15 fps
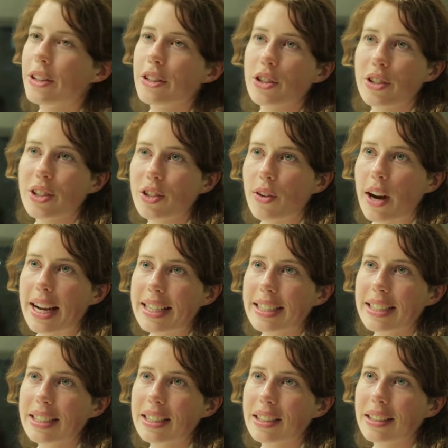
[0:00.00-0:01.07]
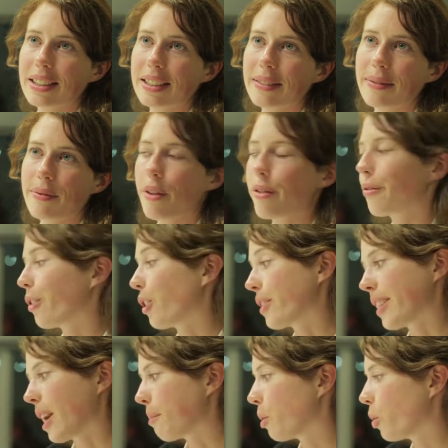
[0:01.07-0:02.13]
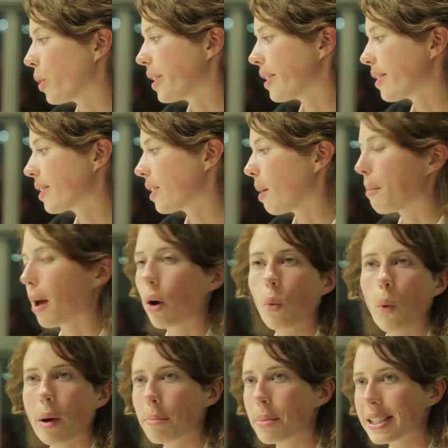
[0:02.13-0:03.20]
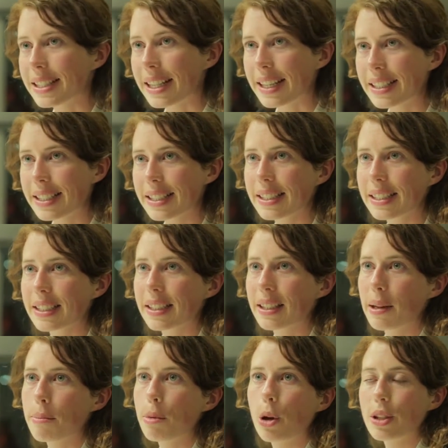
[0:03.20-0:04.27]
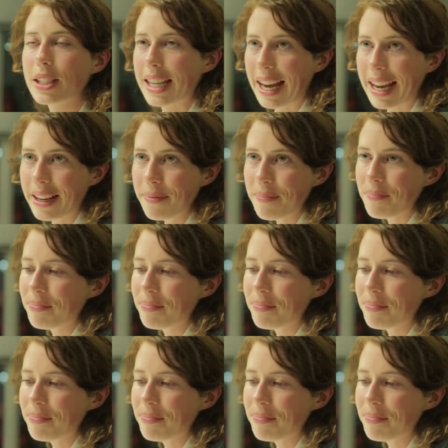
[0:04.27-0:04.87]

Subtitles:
interest rate, for example, is about 1% per day.